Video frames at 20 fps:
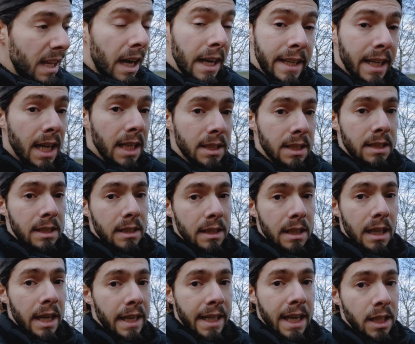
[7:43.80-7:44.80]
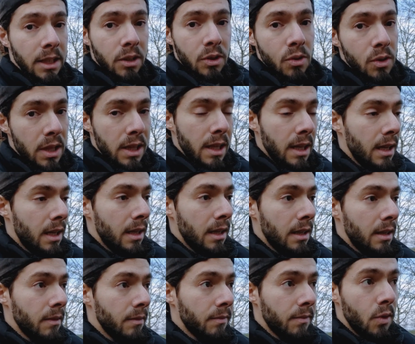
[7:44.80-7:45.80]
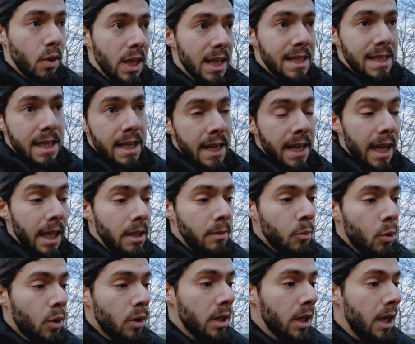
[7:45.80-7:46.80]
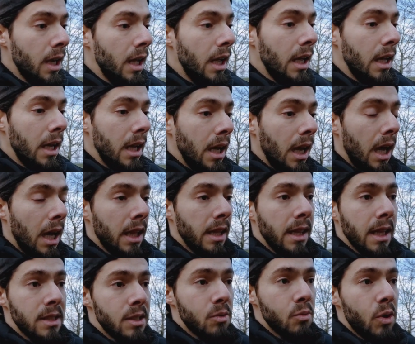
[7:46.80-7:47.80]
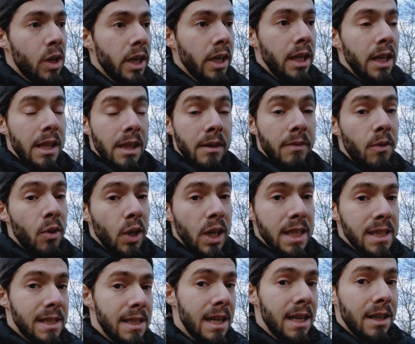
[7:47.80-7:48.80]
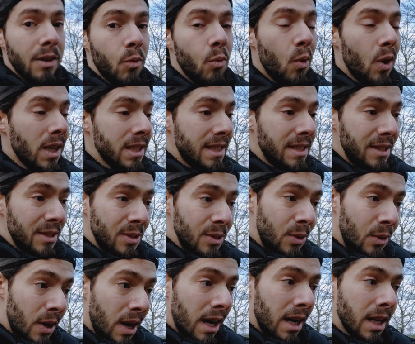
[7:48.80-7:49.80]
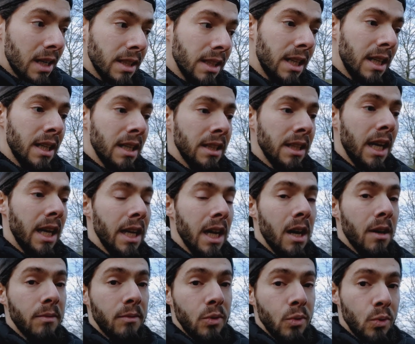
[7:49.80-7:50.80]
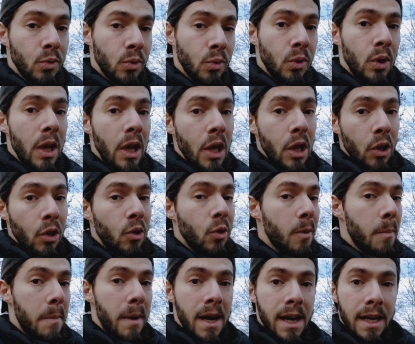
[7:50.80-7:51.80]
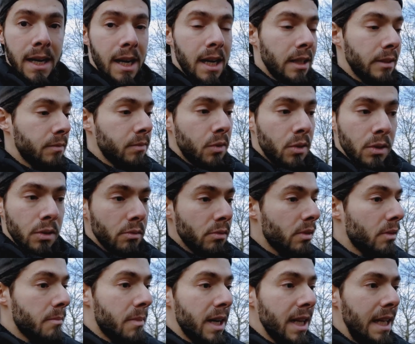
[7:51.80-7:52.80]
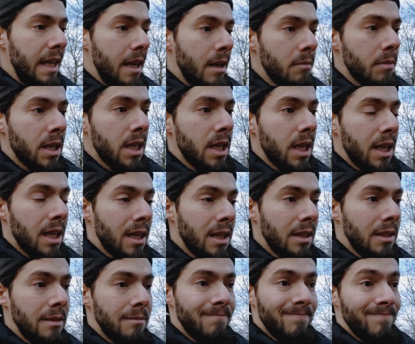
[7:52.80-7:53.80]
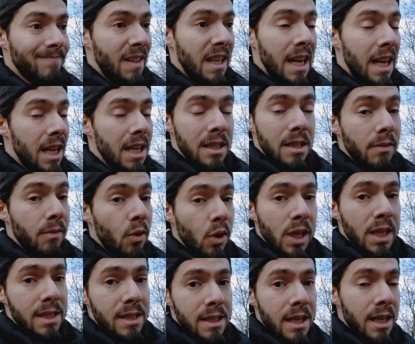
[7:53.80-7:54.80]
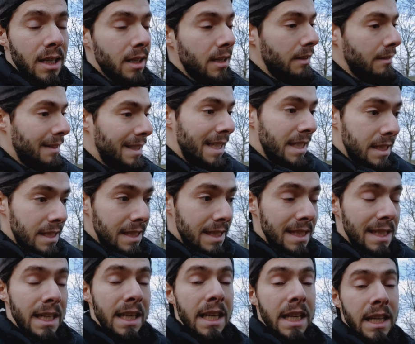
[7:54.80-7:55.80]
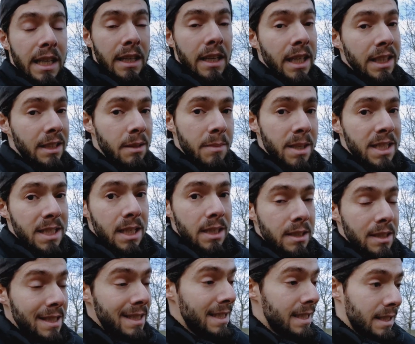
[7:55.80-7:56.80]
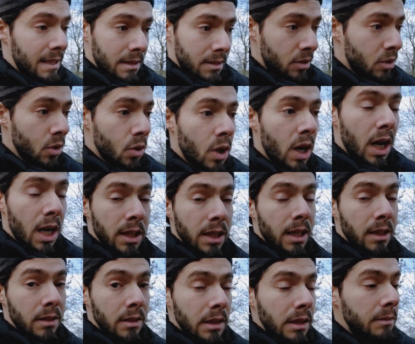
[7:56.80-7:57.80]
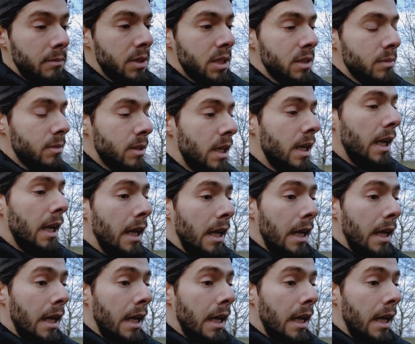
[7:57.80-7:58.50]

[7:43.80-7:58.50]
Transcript: I can't I can't use the focus ring anymore and that's why the focus stack was so hard and I have to go back and forth with my camera and yeah the focus stack it's really 90% so hard and not possible